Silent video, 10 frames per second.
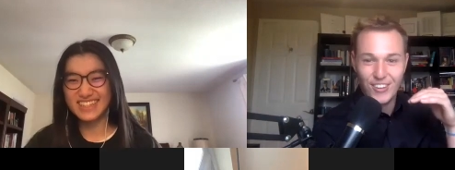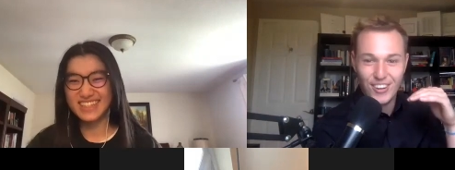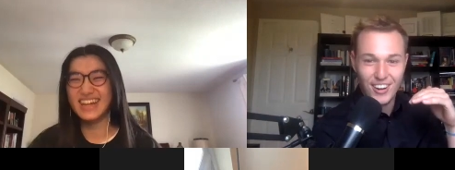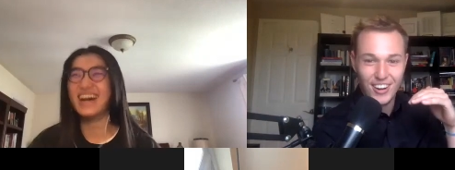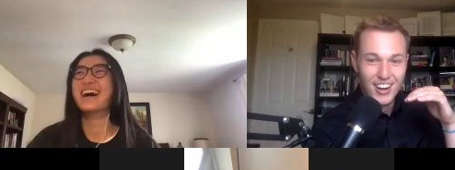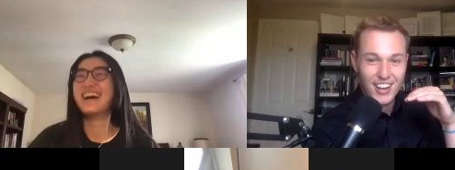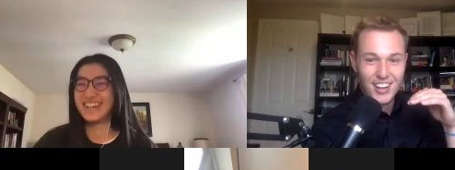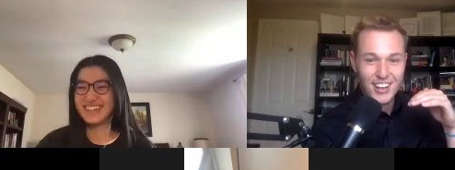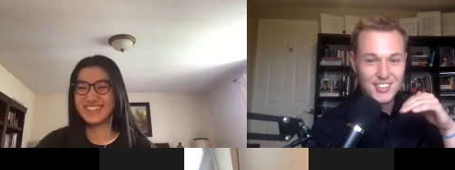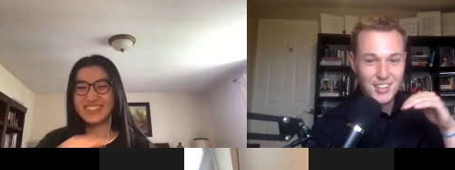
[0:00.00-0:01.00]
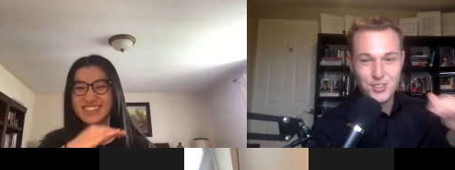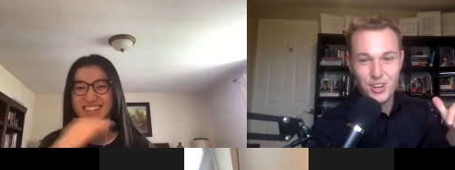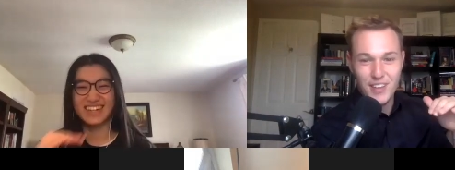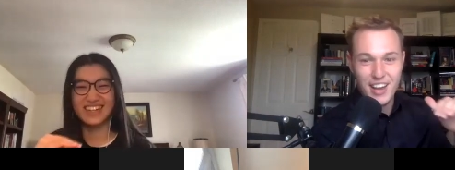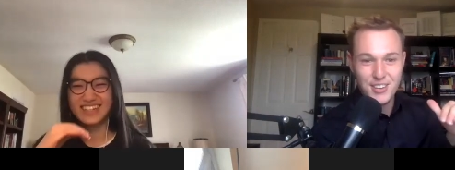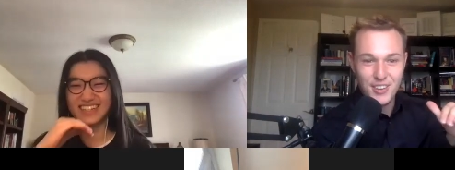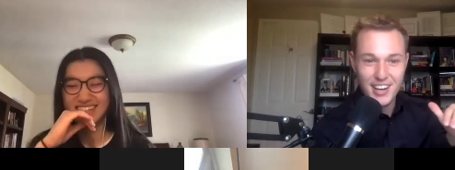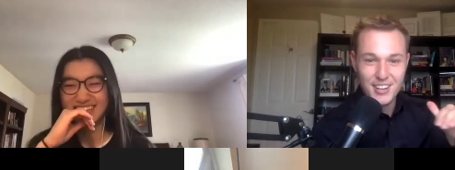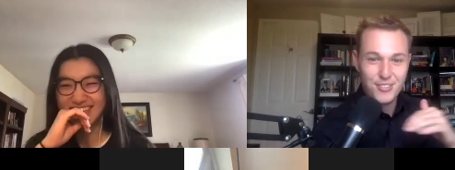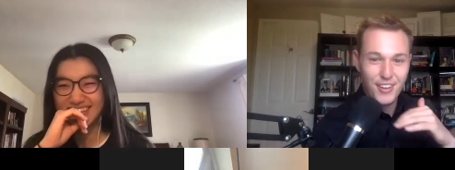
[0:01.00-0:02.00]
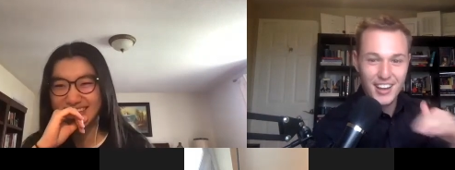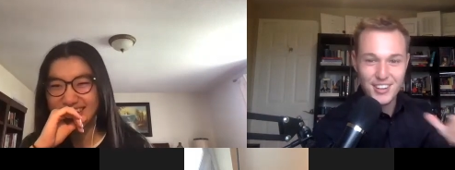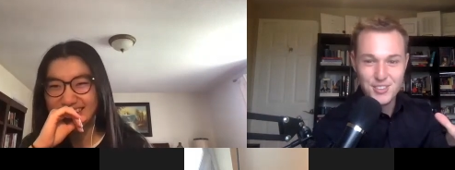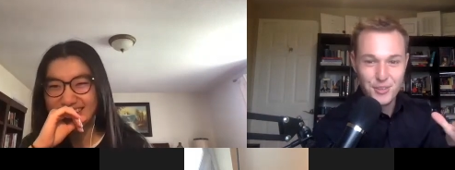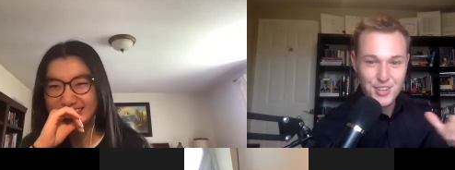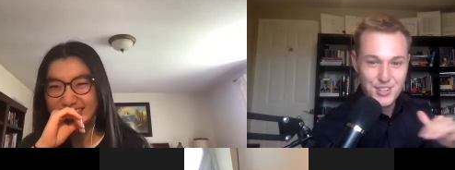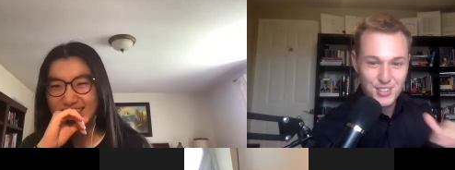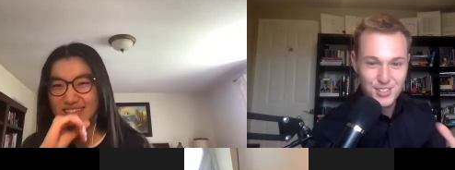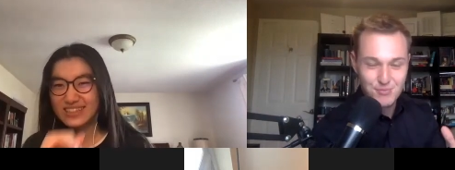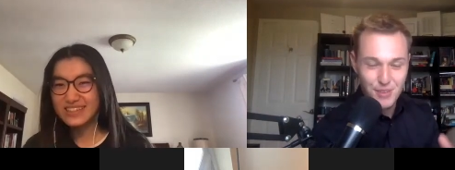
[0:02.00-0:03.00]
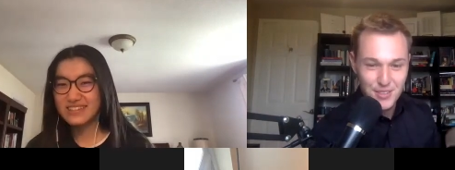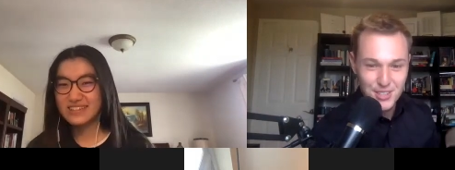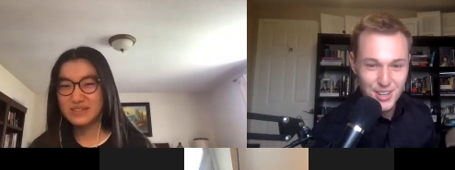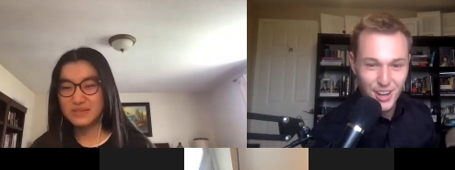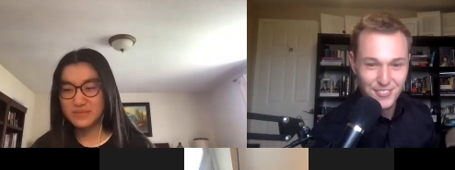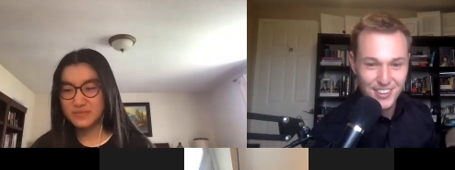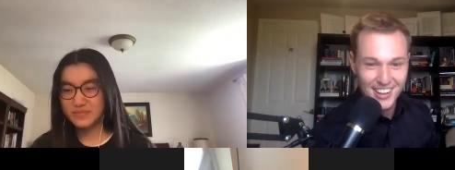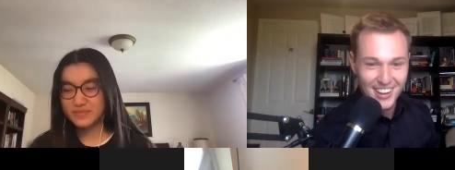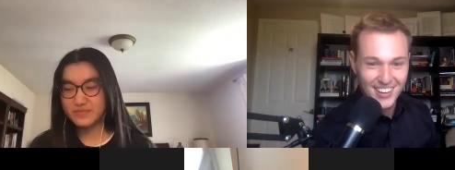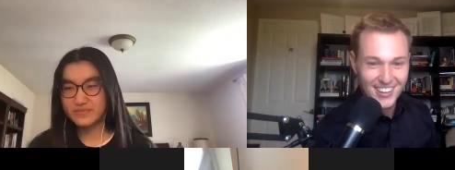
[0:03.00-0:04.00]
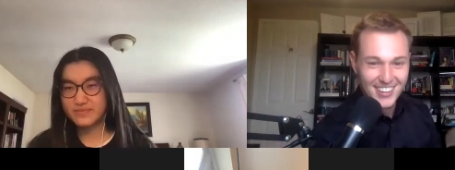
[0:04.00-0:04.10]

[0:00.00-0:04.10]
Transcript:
Speaker 1: Or since uh, United fan, should we just maybe stop it here?